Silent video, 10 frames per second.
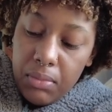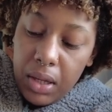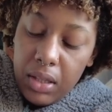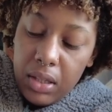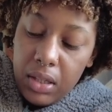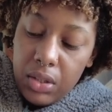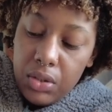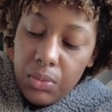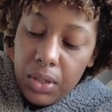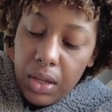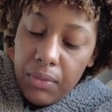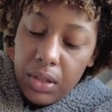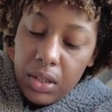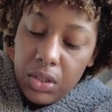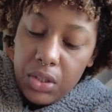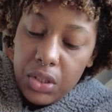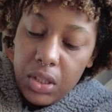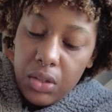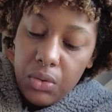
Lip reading: by the need to win everything she did,